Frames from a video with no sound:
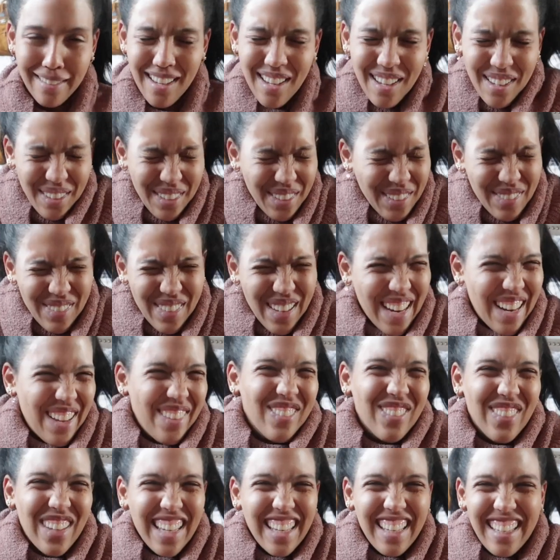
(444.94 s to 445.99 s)
You know what I
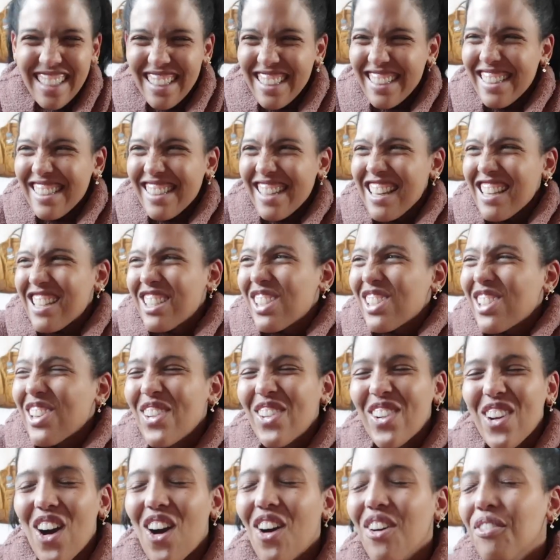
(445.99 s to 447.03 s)
mean? It's like so
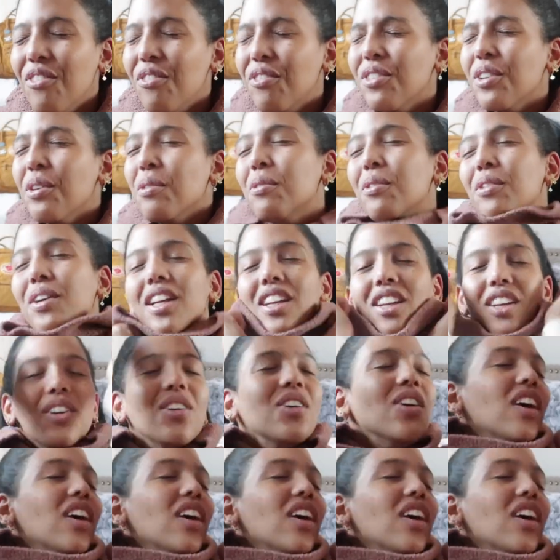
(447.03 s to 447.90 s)
comfortable and